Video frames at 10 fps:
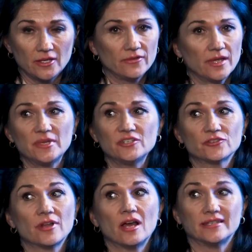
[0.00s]
That means you're
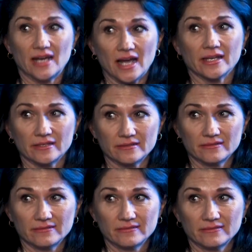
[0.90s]
not dying,
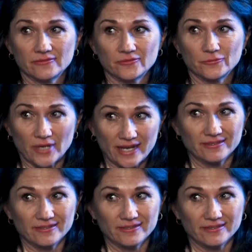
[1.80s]
right?